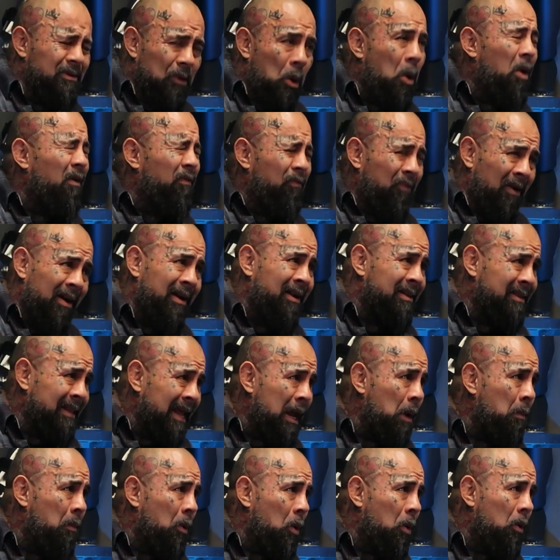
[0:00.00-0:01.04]
was all fucking
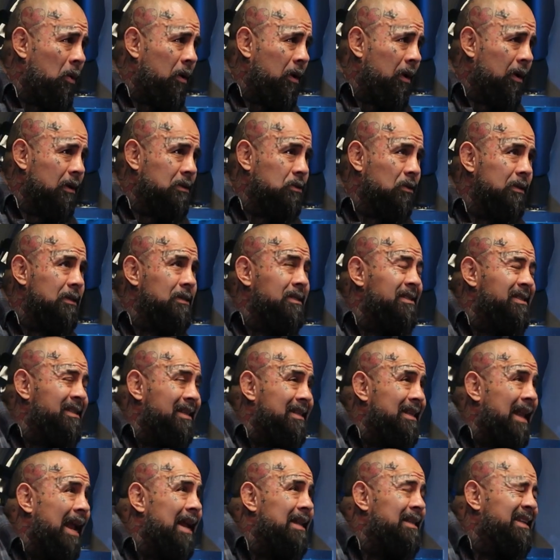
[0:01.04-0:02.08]
day, bro. So this is
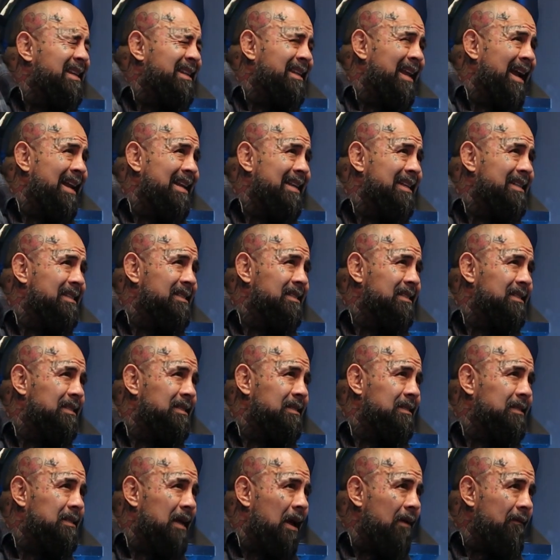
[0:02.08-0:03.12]
in
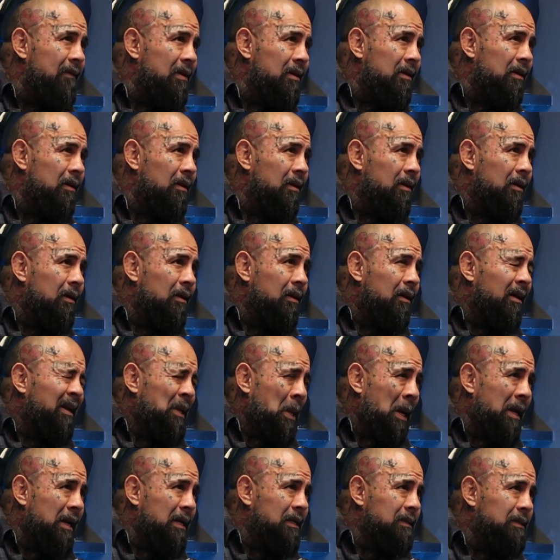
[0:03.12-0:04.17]
1997,
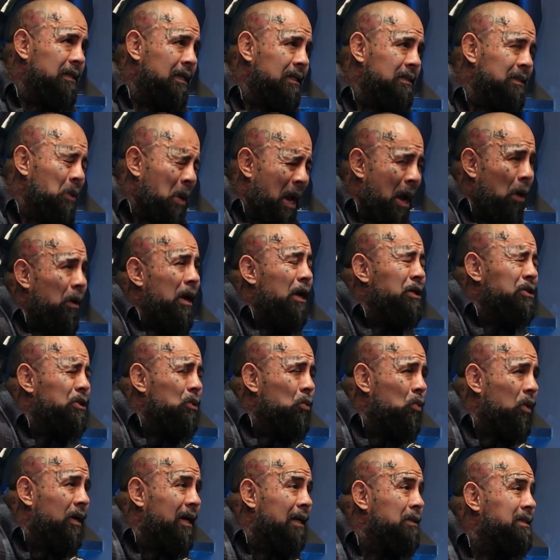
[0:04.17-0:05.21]
96. I used to
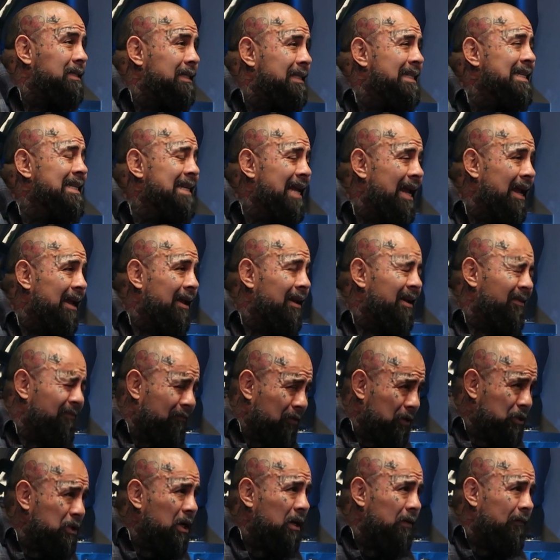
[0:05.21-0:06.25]
work as a TA
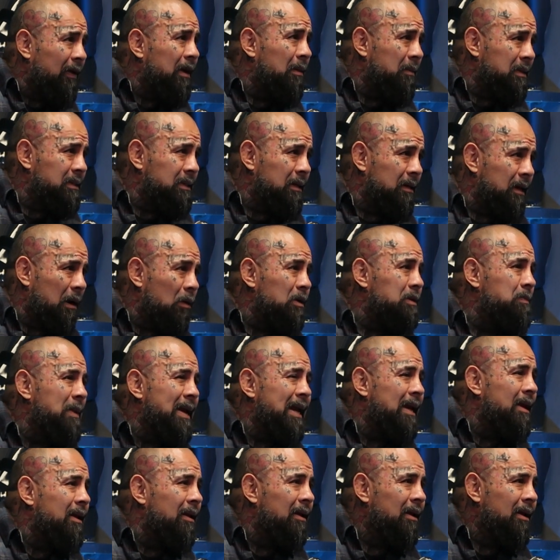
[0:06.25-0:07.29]
for a child development center. I was
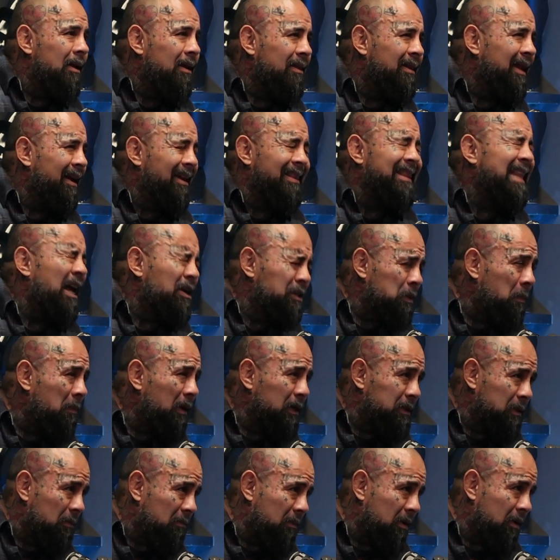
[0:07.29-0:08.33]
making like
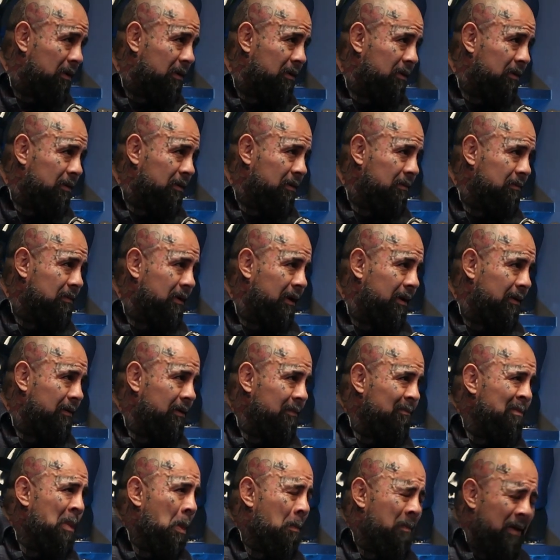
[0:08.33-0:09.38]
$1,000 a month, right?
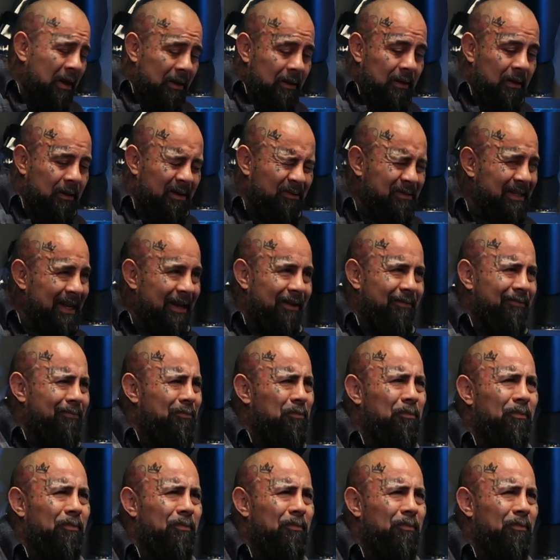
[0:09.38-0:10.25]
Okay. Back then, it was like